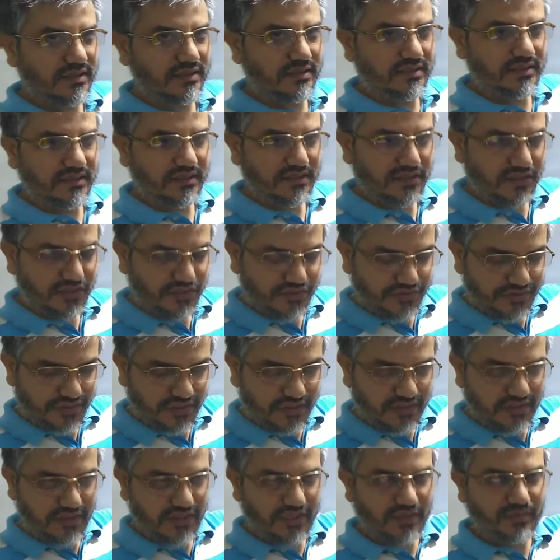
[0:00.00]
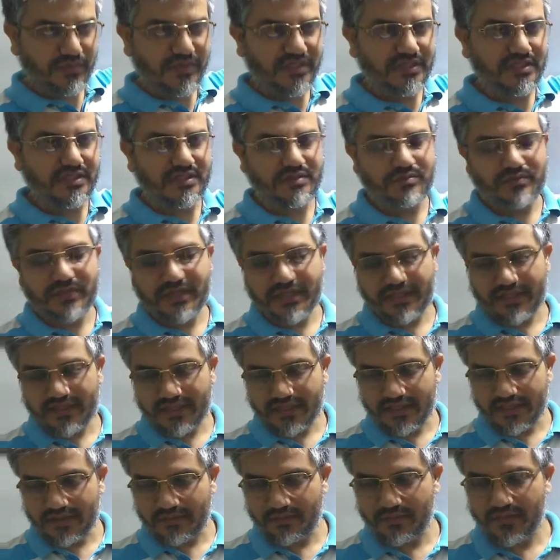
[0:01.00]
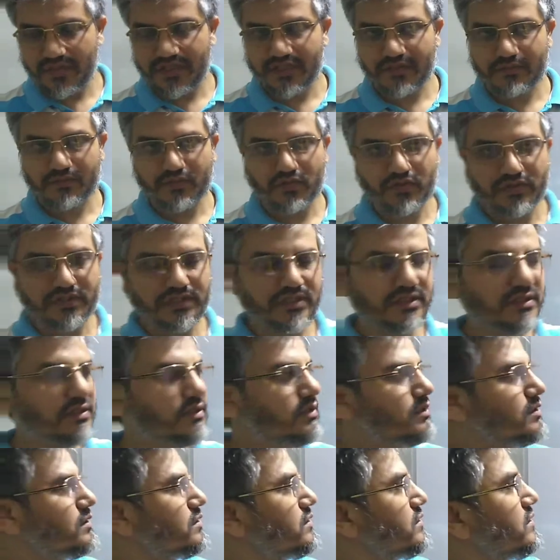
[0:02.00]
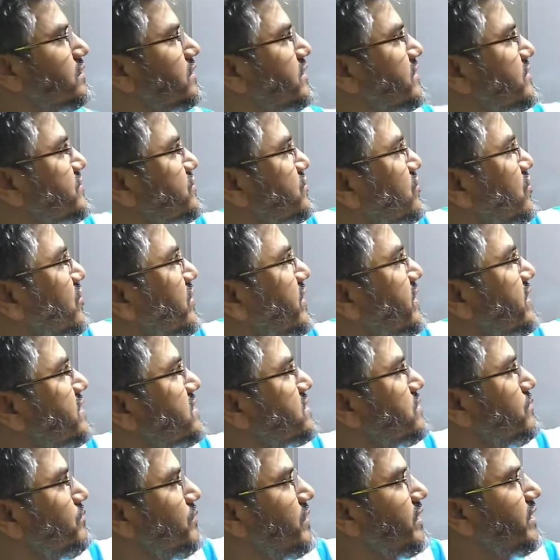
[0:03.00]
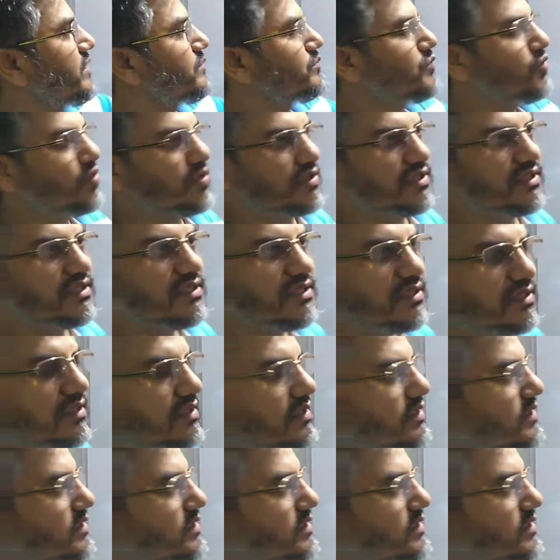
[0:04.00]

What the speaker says: and the radiation emitted by a black body is known as black